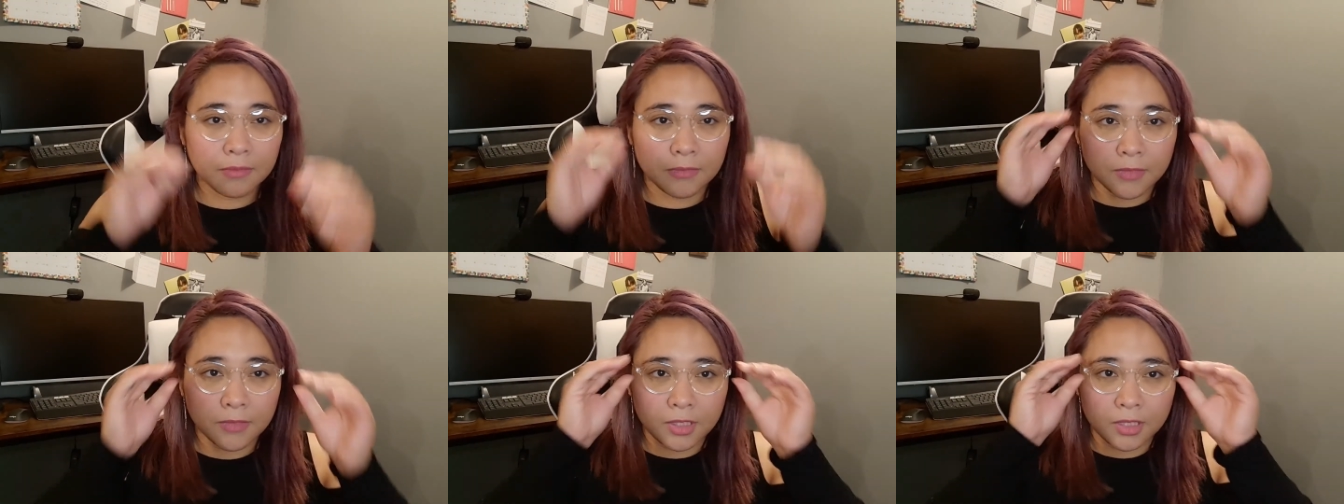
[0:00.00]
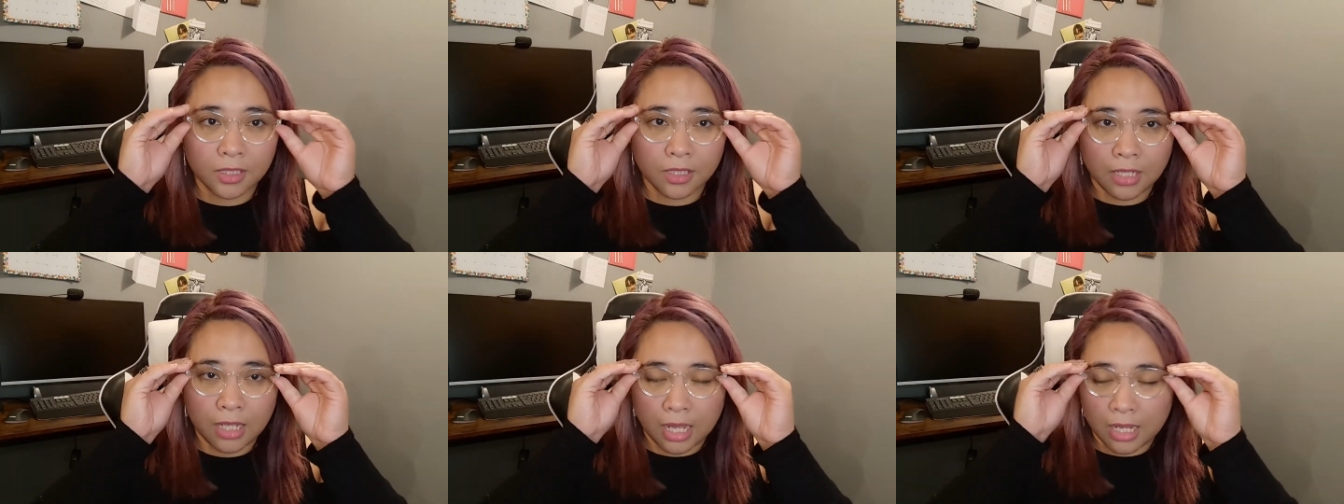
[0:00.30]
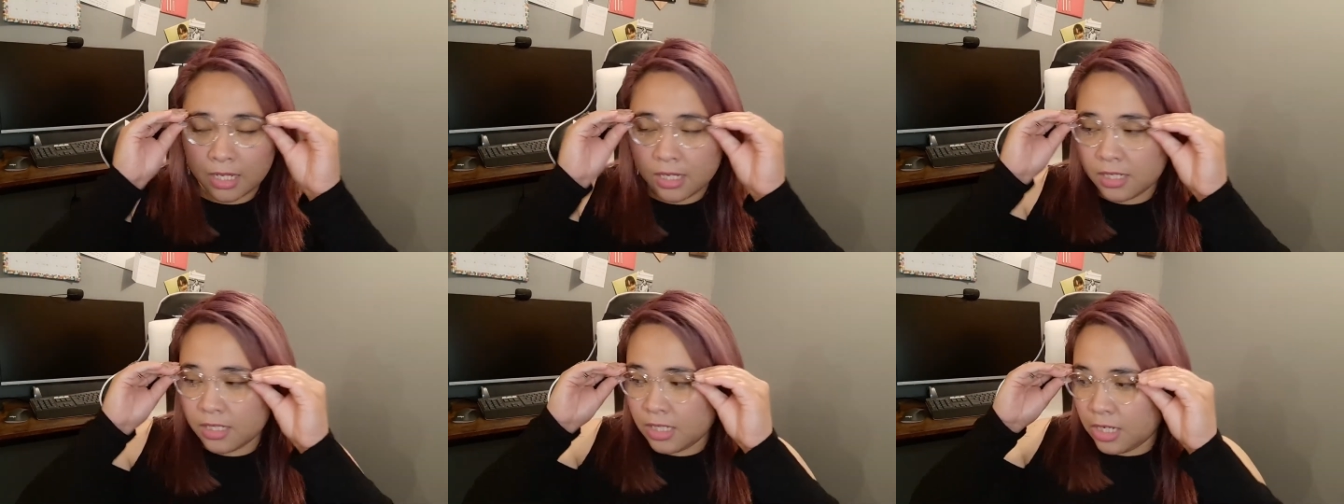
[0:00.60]
So
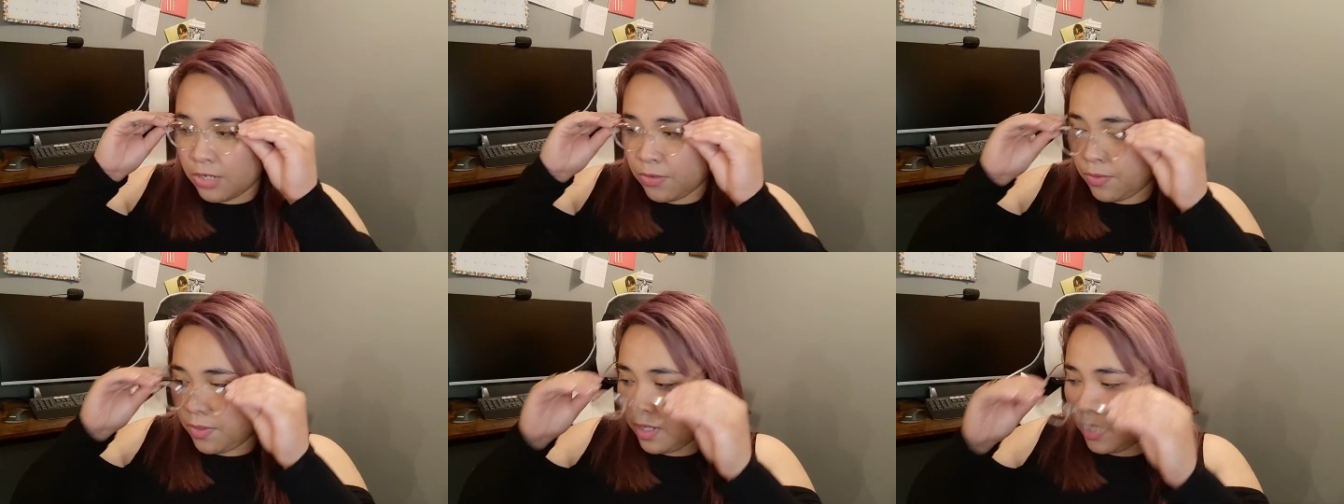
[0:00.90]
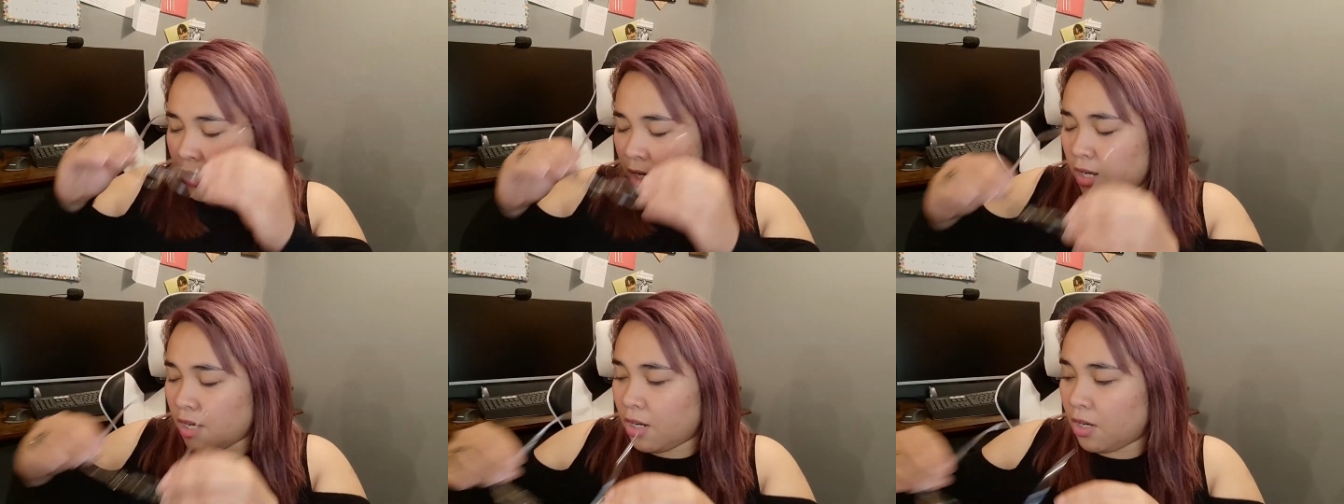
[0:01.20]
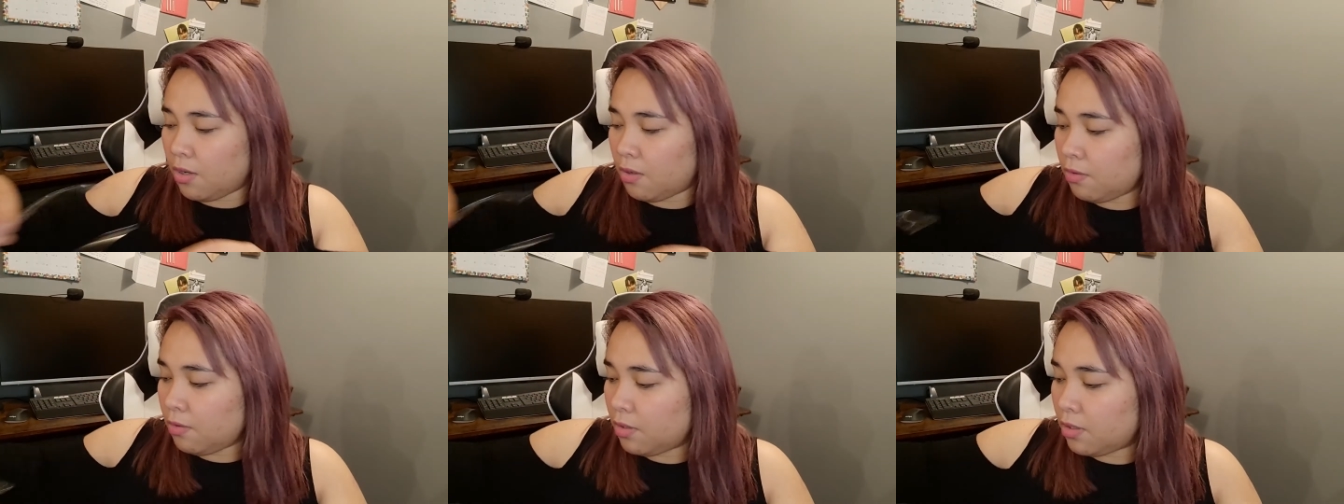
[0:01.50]
that, there we go.
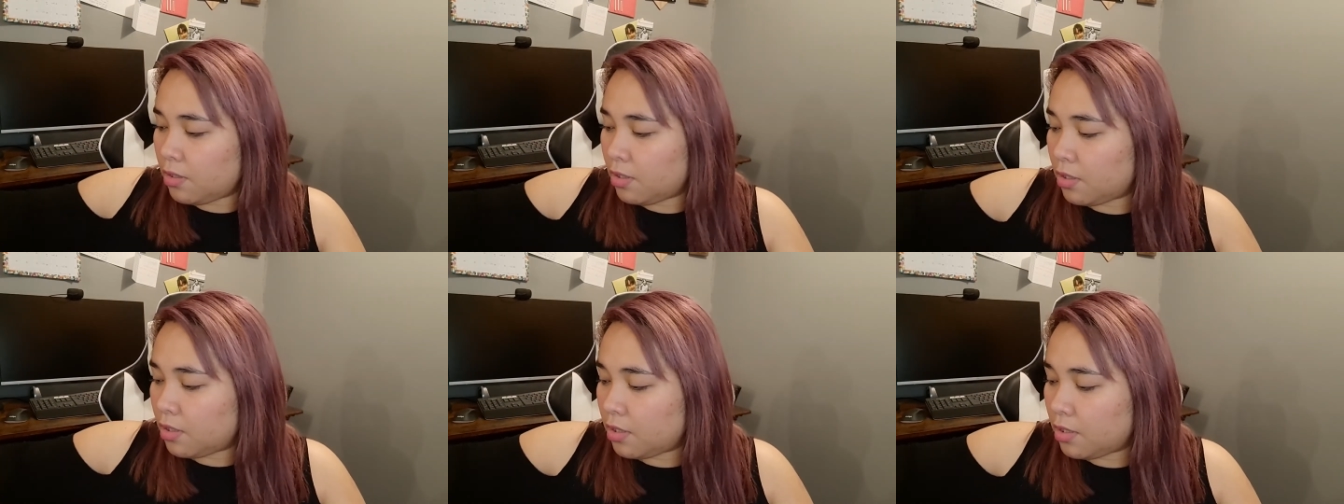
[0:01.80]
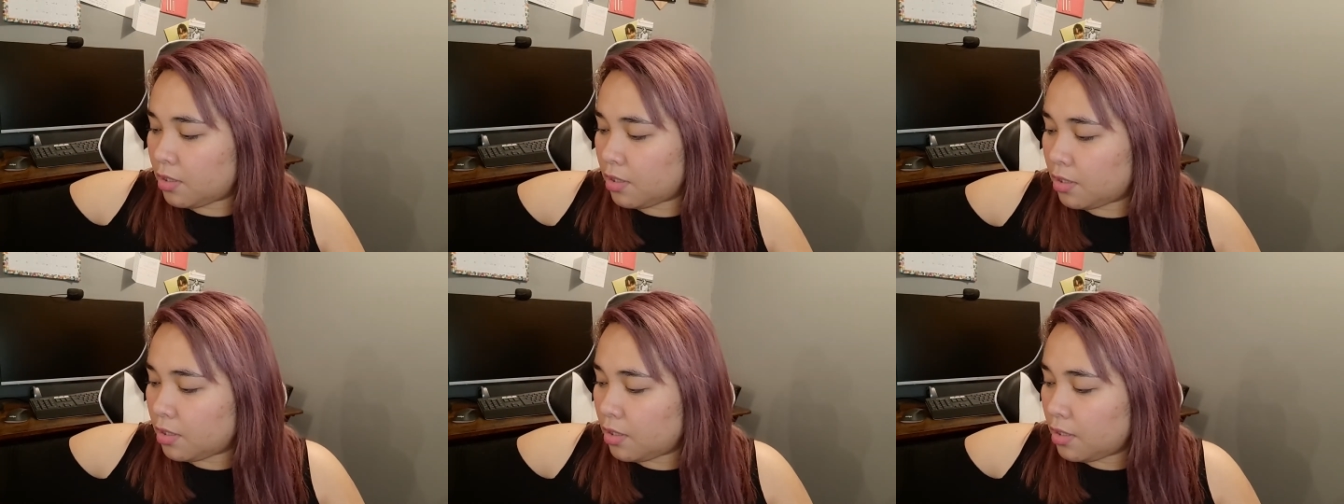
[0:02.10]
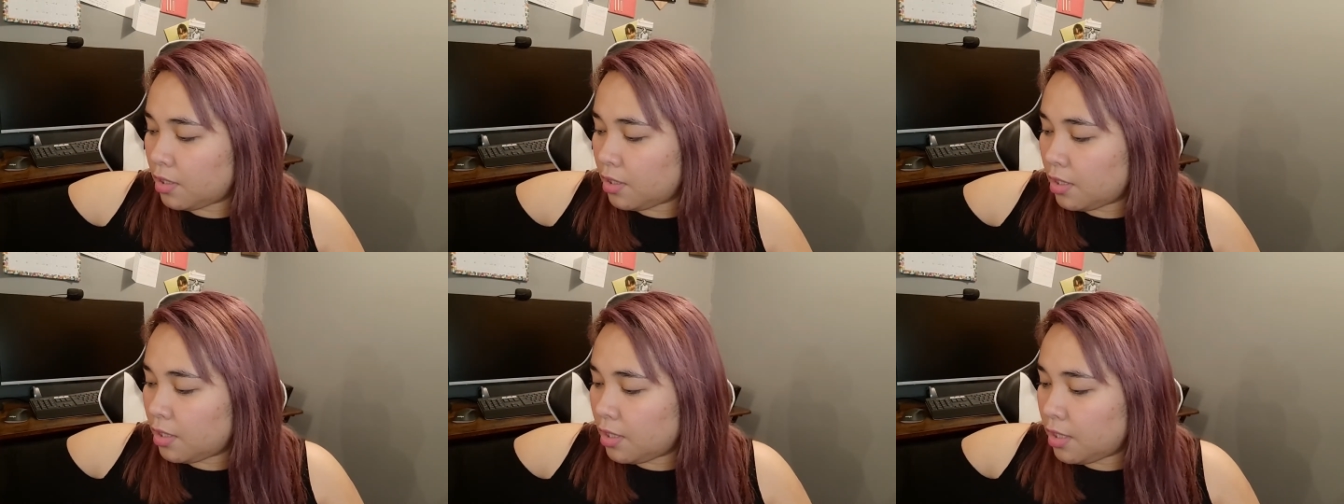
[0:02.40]

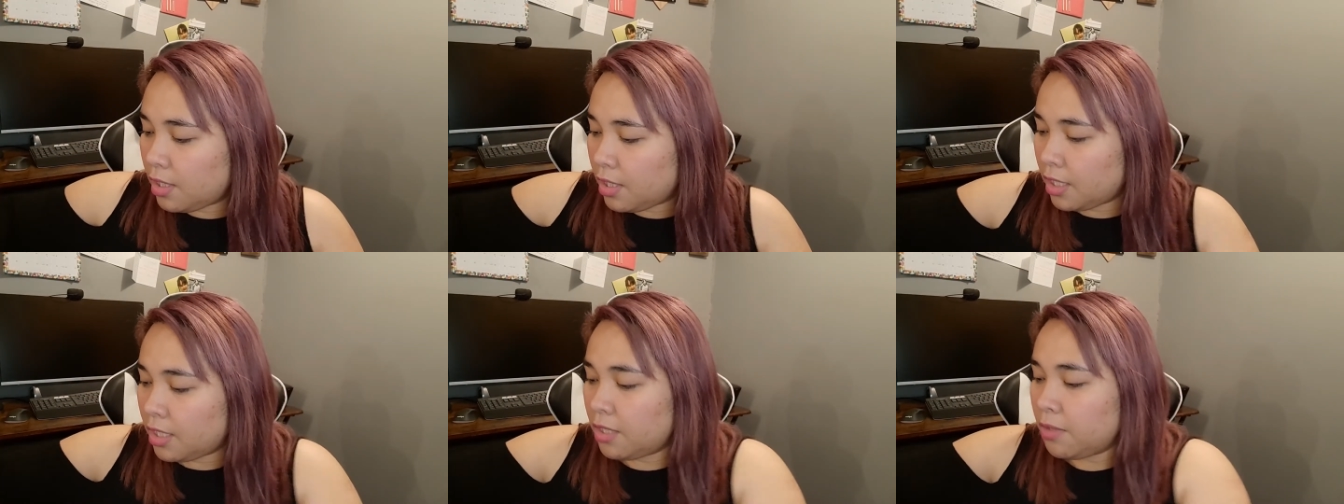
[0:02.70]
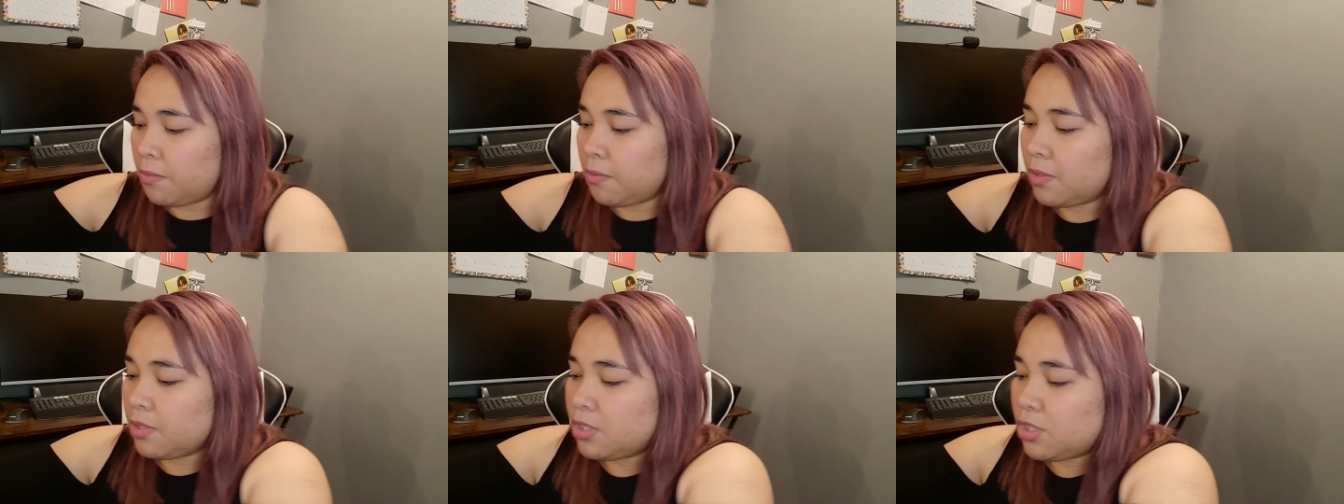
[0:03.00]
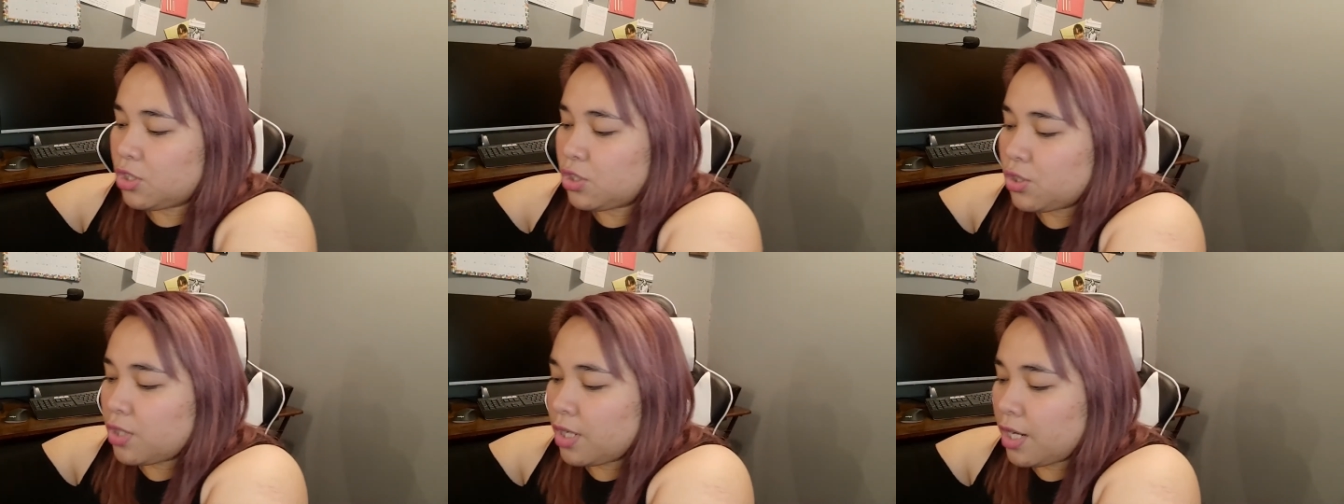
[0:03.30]
And we'll
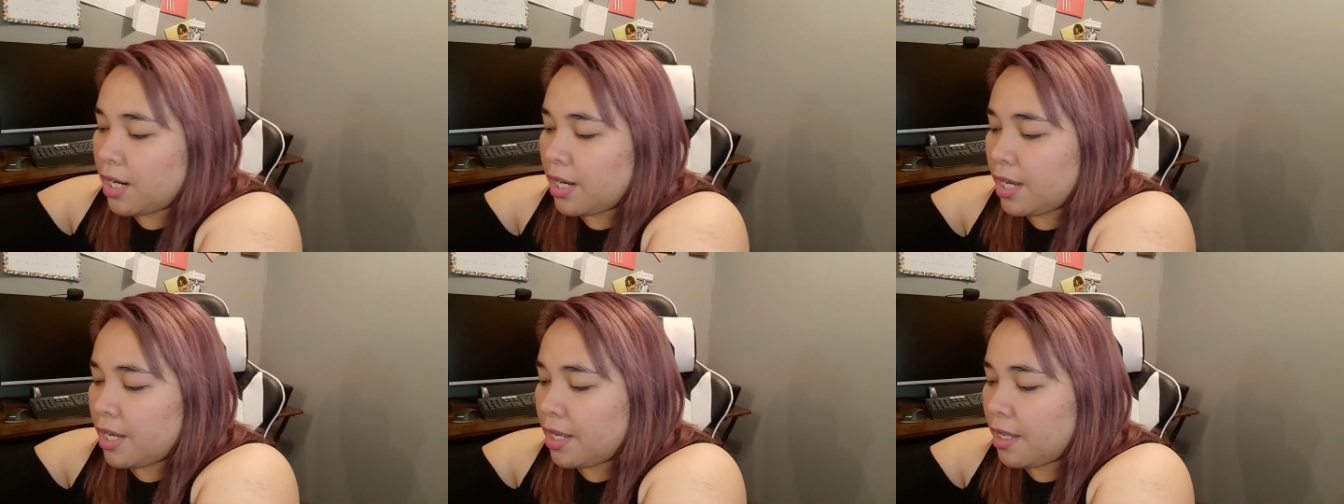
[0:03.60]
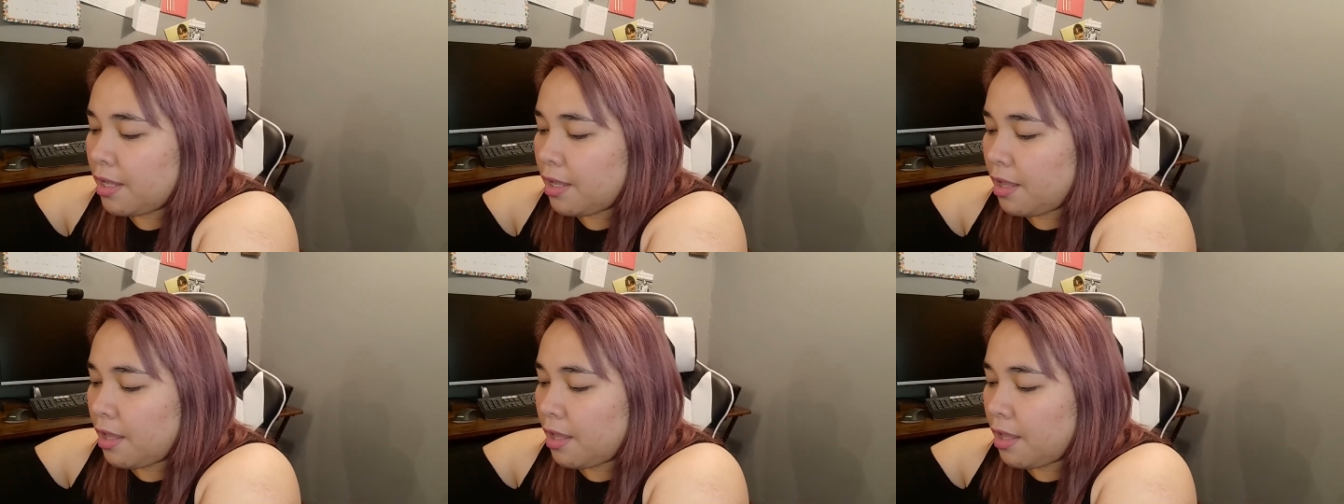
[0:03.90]
try